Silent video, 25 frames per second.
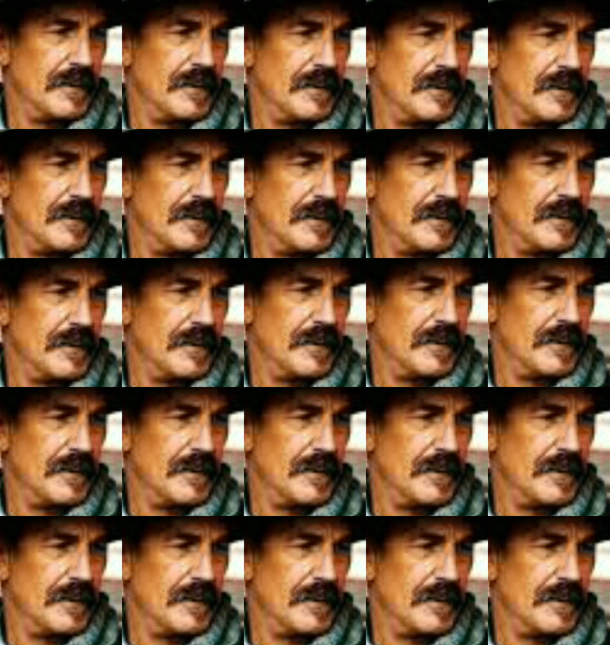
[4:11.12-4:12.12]

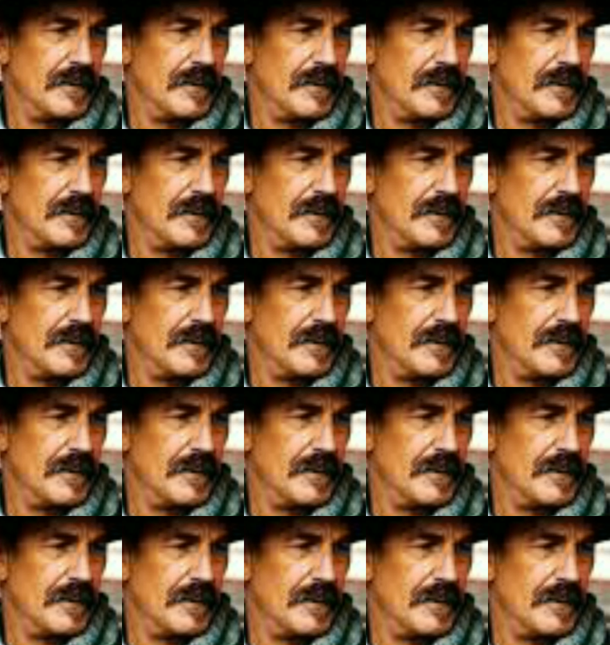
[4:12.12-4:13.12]
No one is speaking in this clip.